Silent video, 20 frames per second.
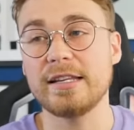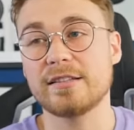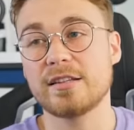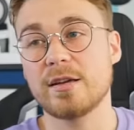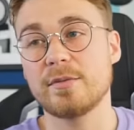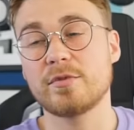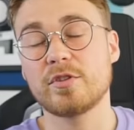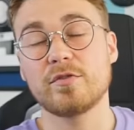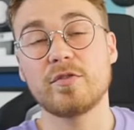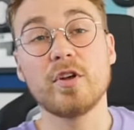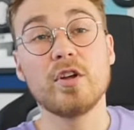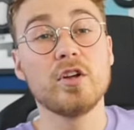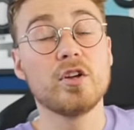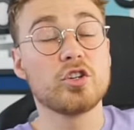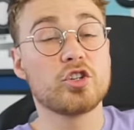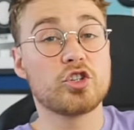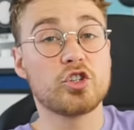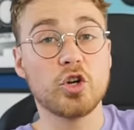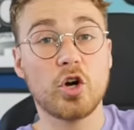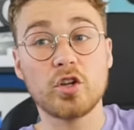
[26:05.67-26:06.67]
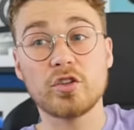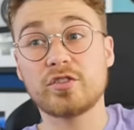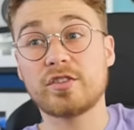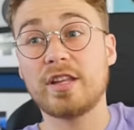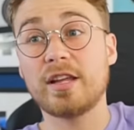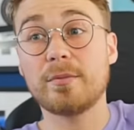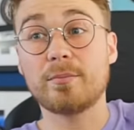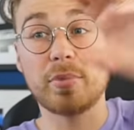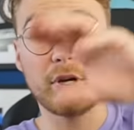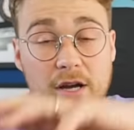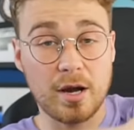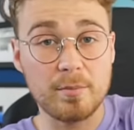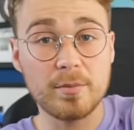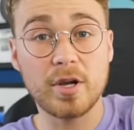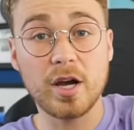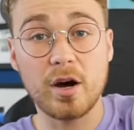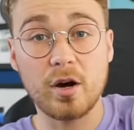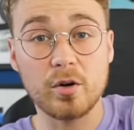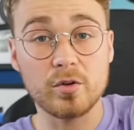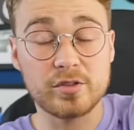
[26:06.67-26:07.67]
in terms of shots that become
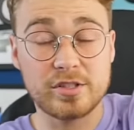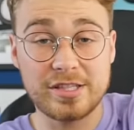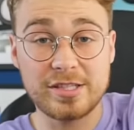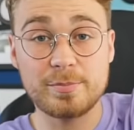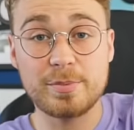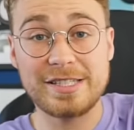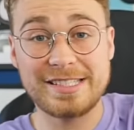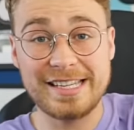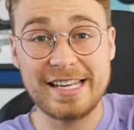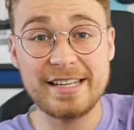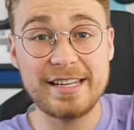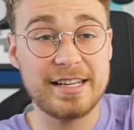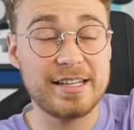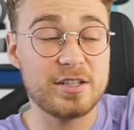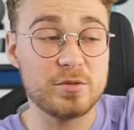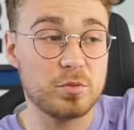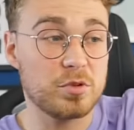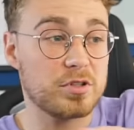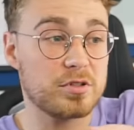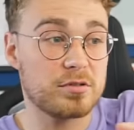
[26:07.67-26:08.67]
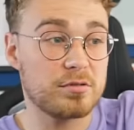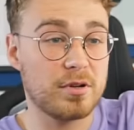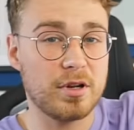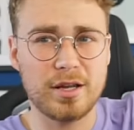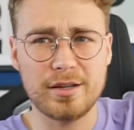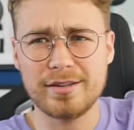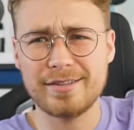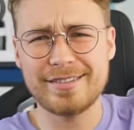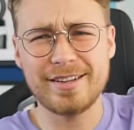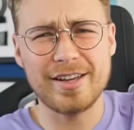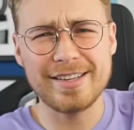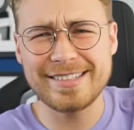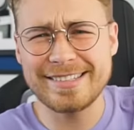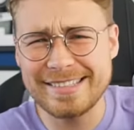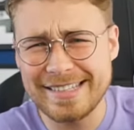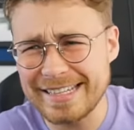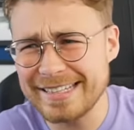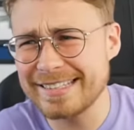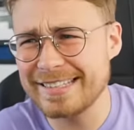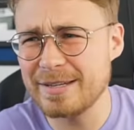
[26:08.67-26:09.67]
goals, his percentage was like
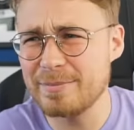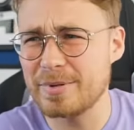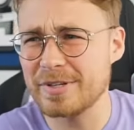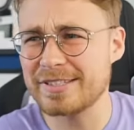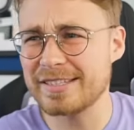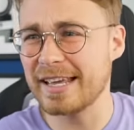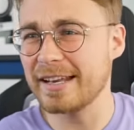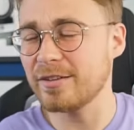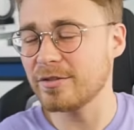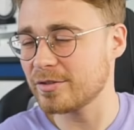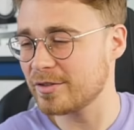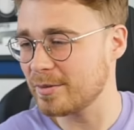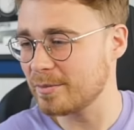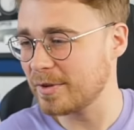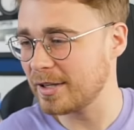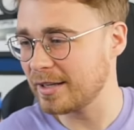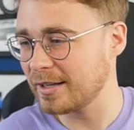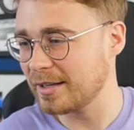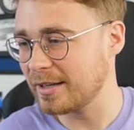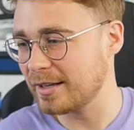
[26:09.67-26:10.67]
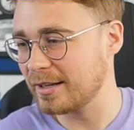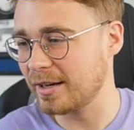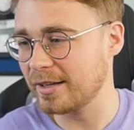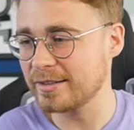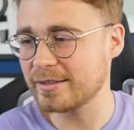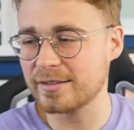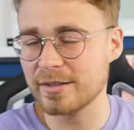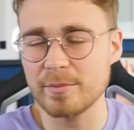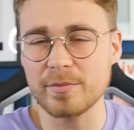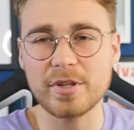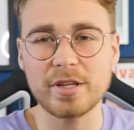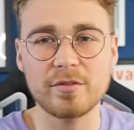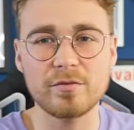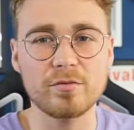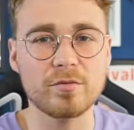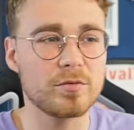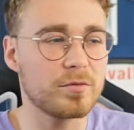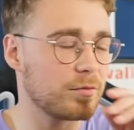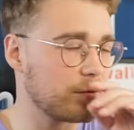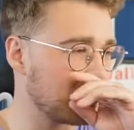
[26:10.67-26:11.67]
60% or something. Like something...
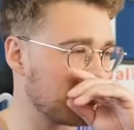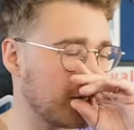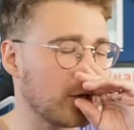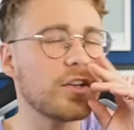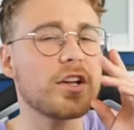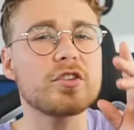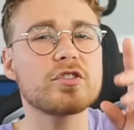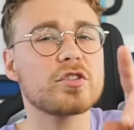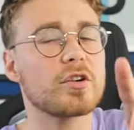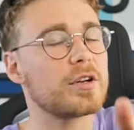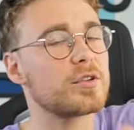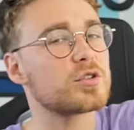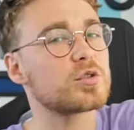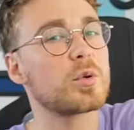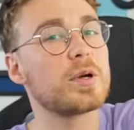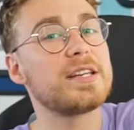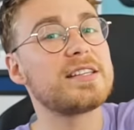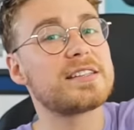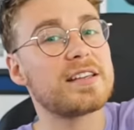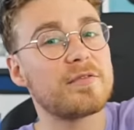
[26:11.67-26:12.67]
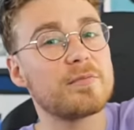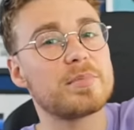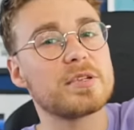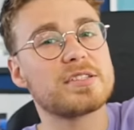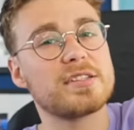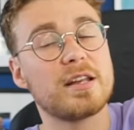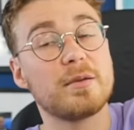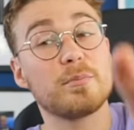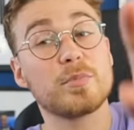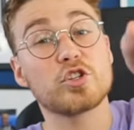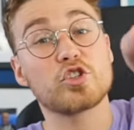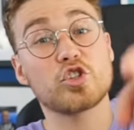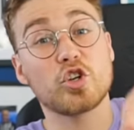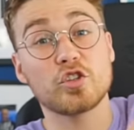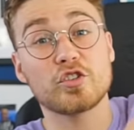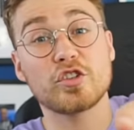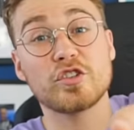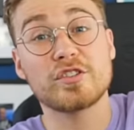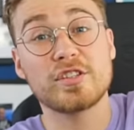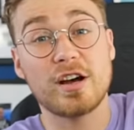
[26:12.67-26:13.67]
Oh, no, sorry, it was 27%. But
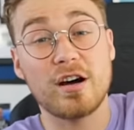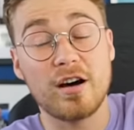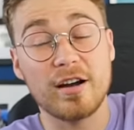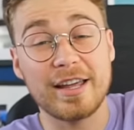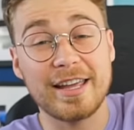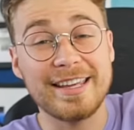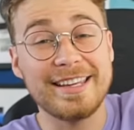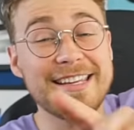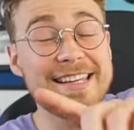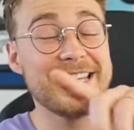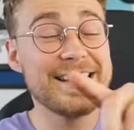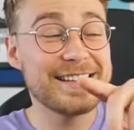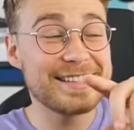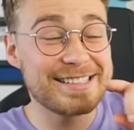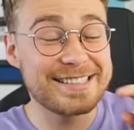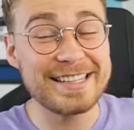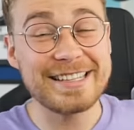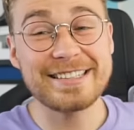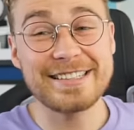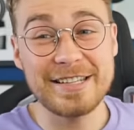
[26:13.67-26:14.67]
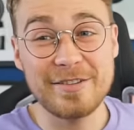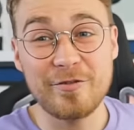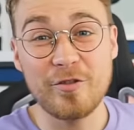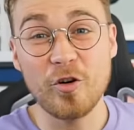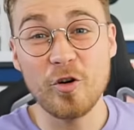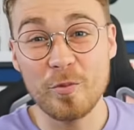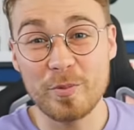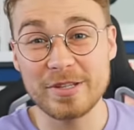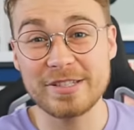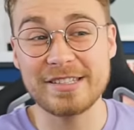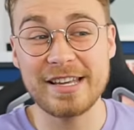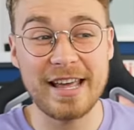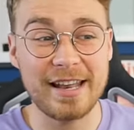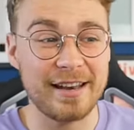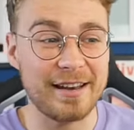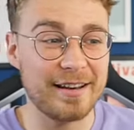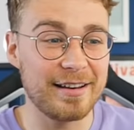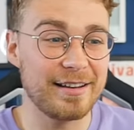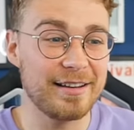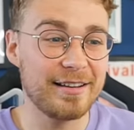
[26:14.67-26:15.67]
shots on target,
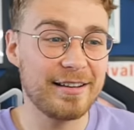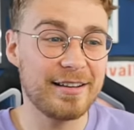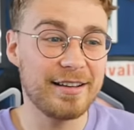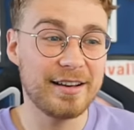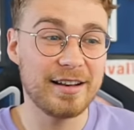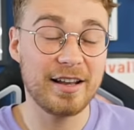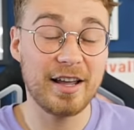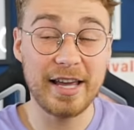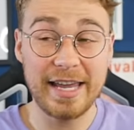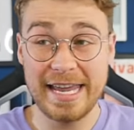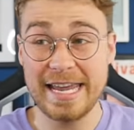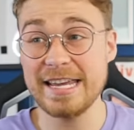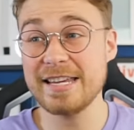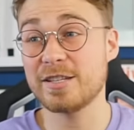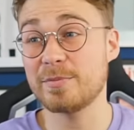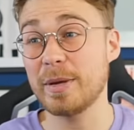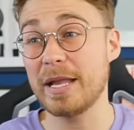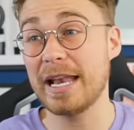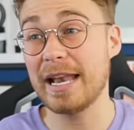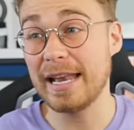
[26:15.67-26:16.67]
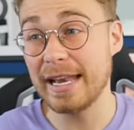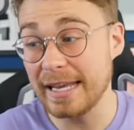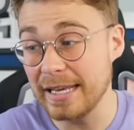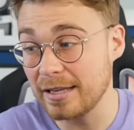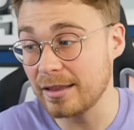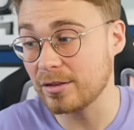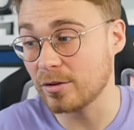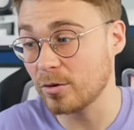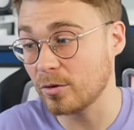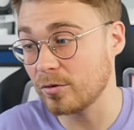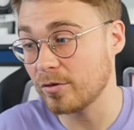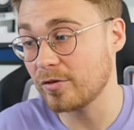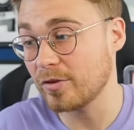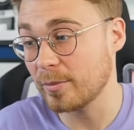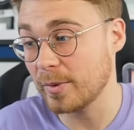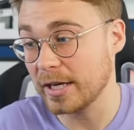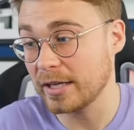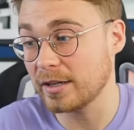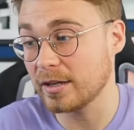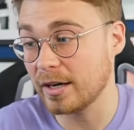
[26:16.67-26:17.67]
64%. Like, he has been lethal for
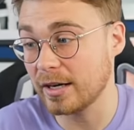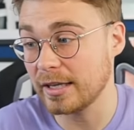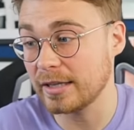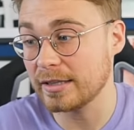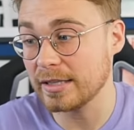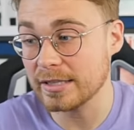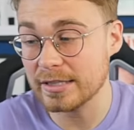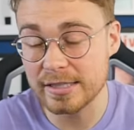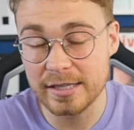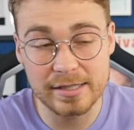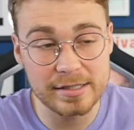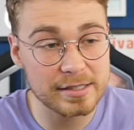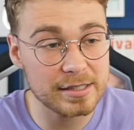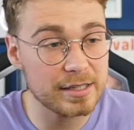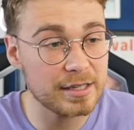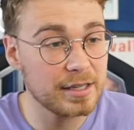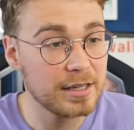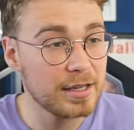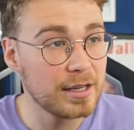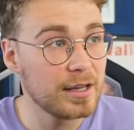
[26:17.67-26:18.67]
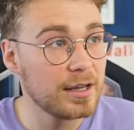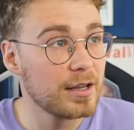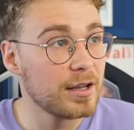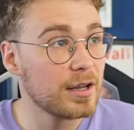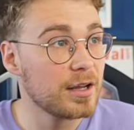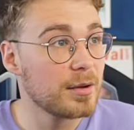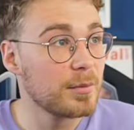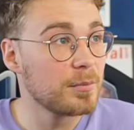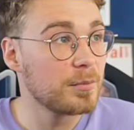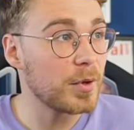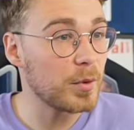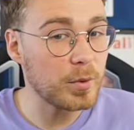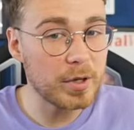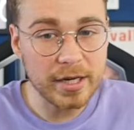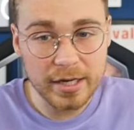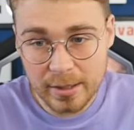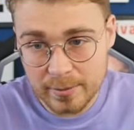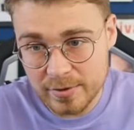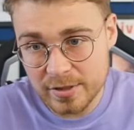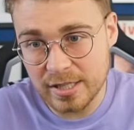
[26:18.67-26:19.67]
Man United this season. But when it
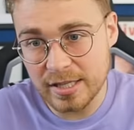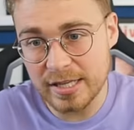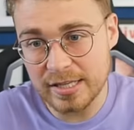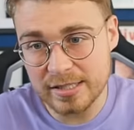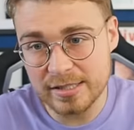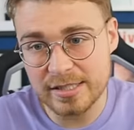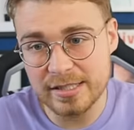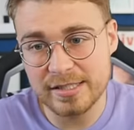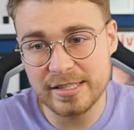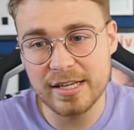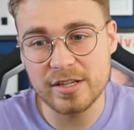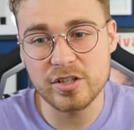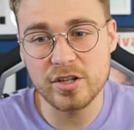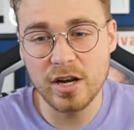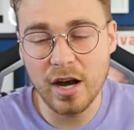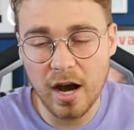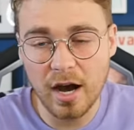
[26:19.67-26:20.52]
comes to this decision,